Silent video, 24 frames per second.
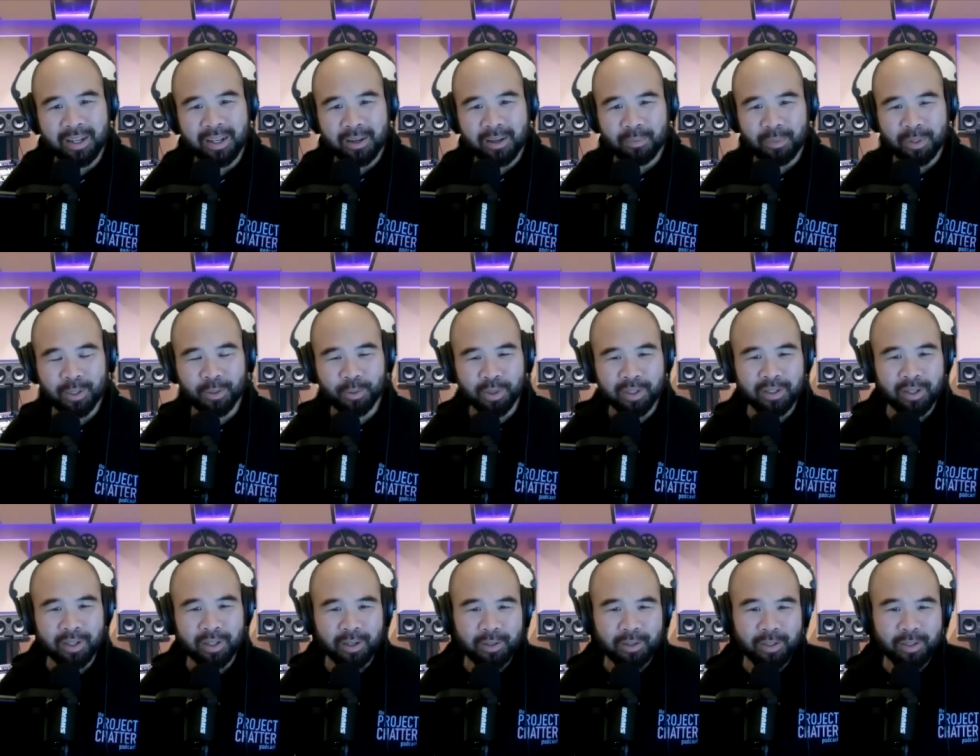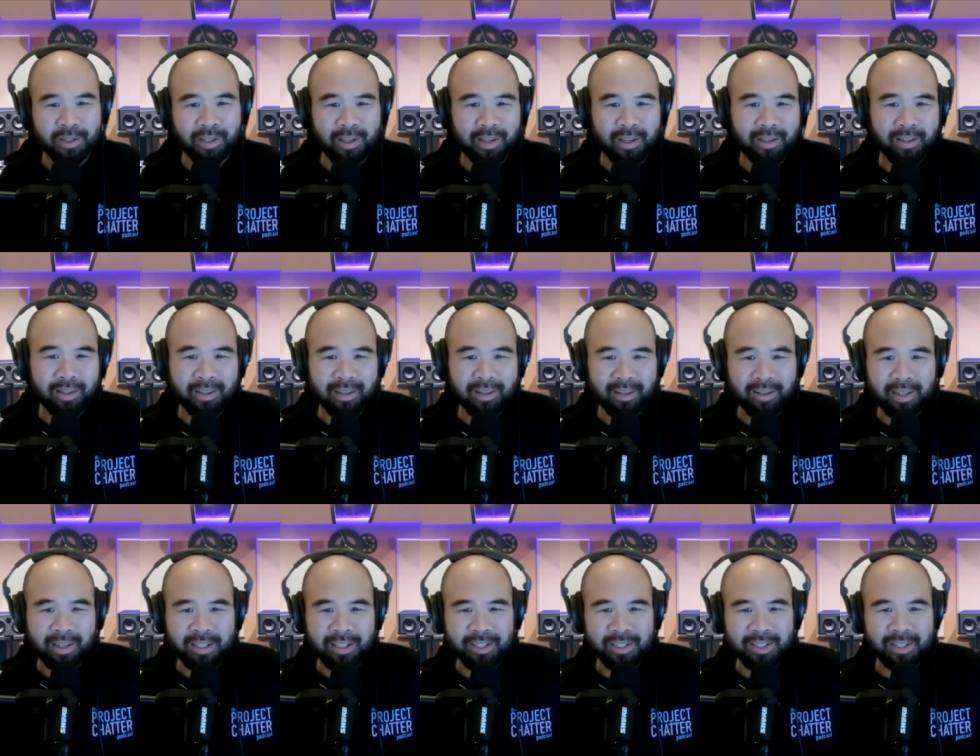but you wouldn't go to the
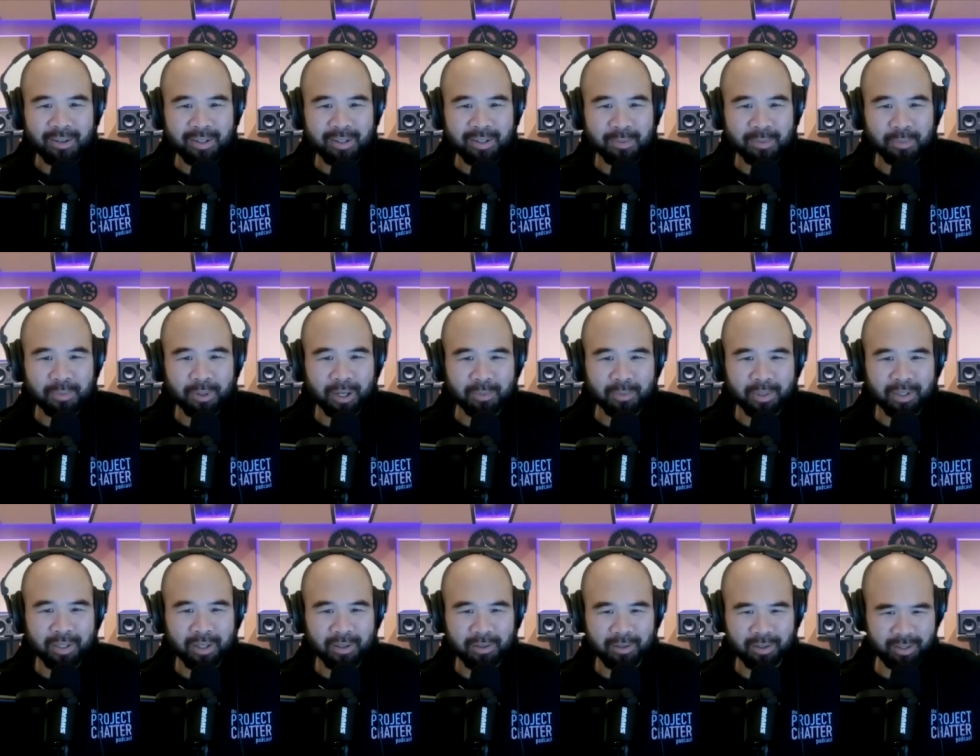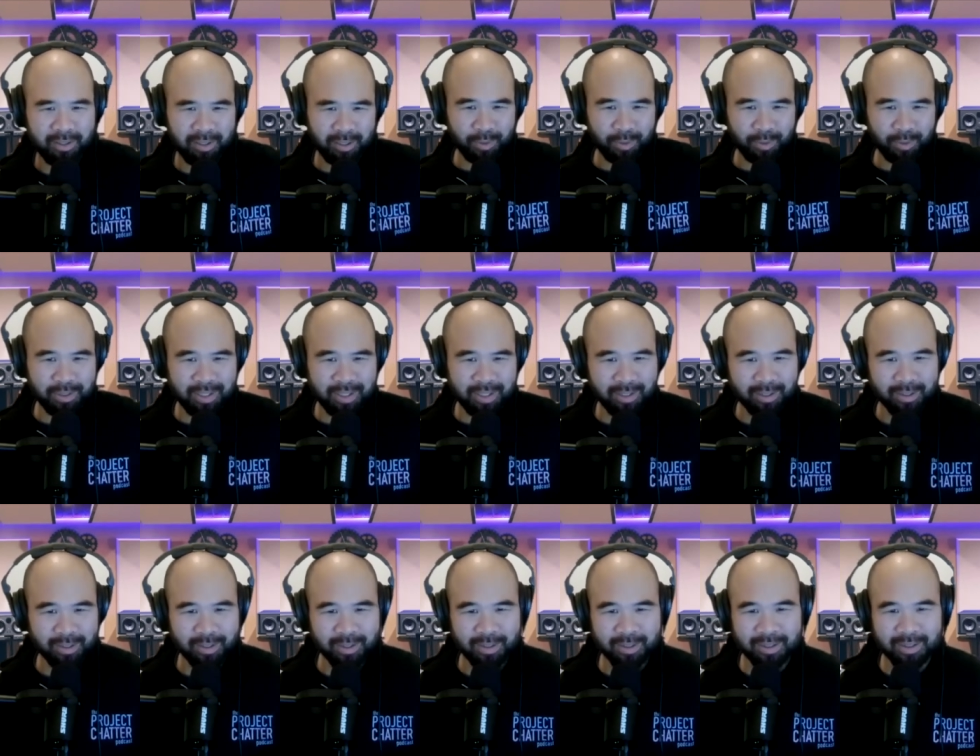engineering department and go, this is what you need to
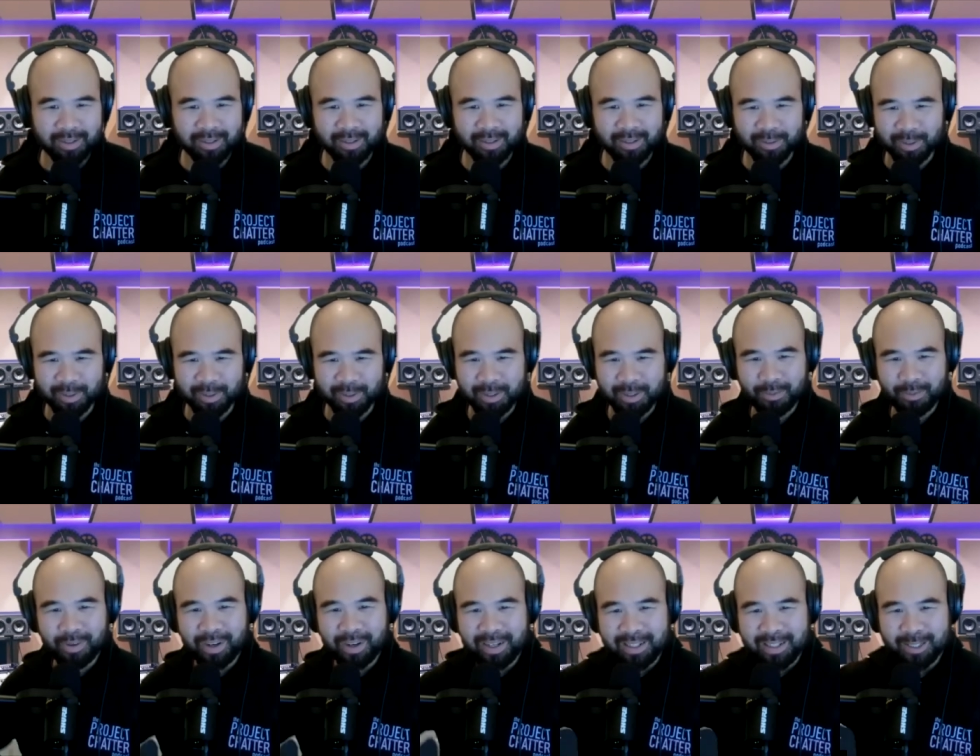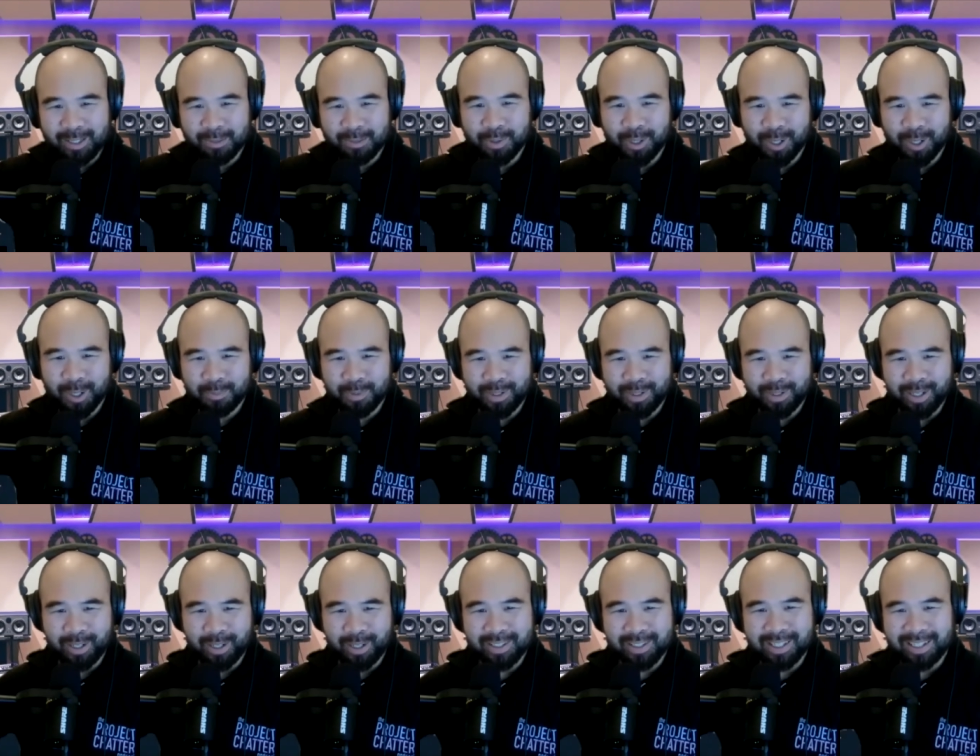do, or go to the finance department and go
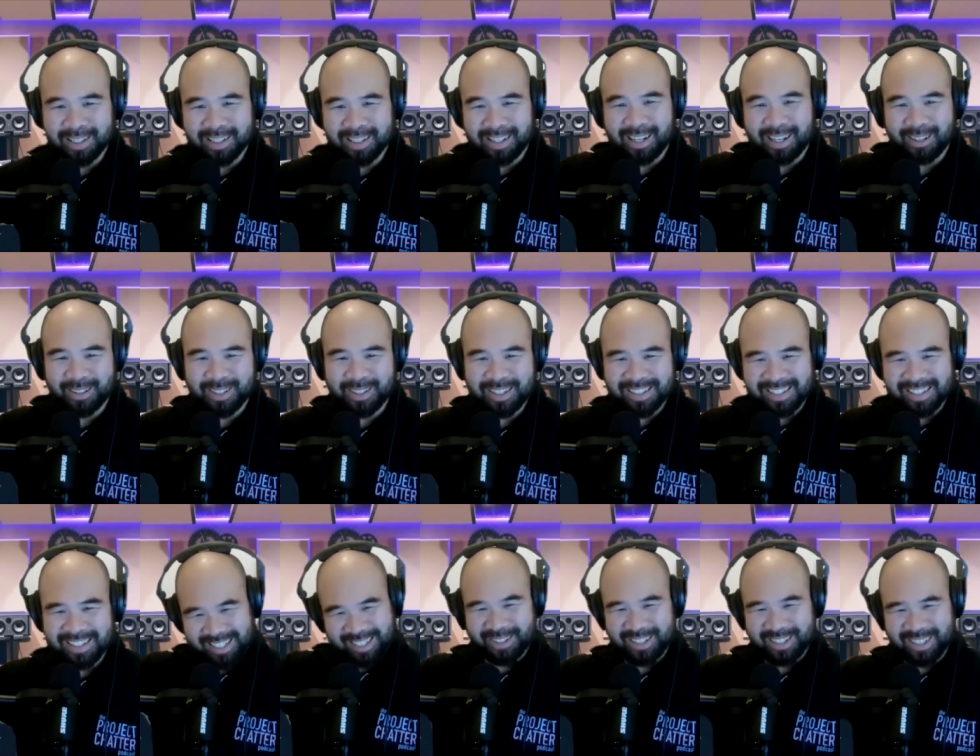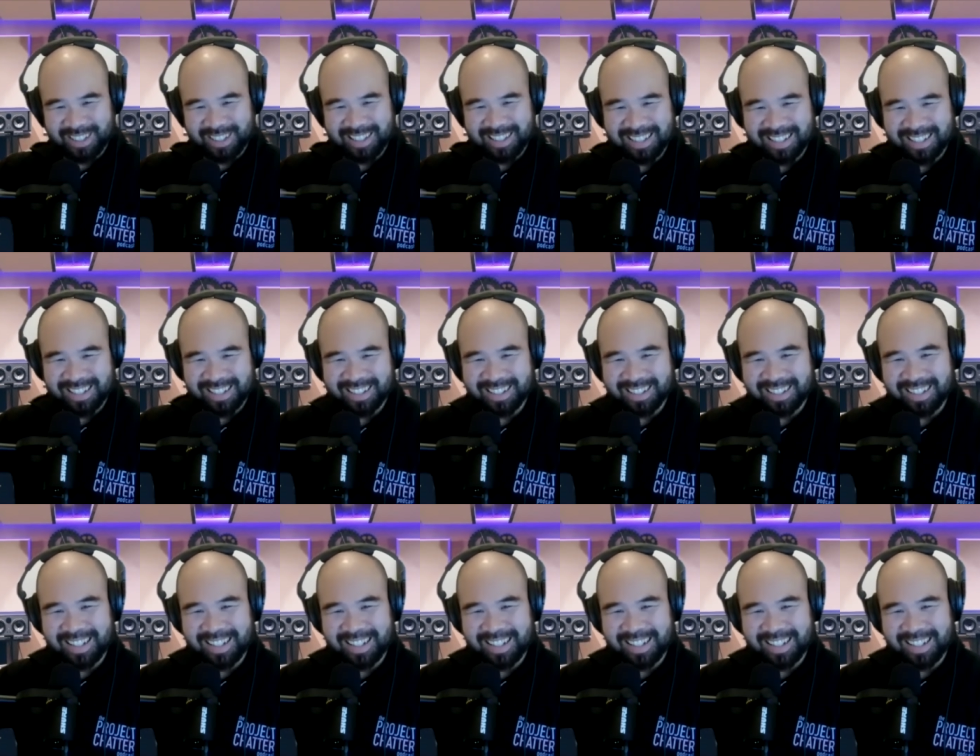tell the accountants, this is what you need to do,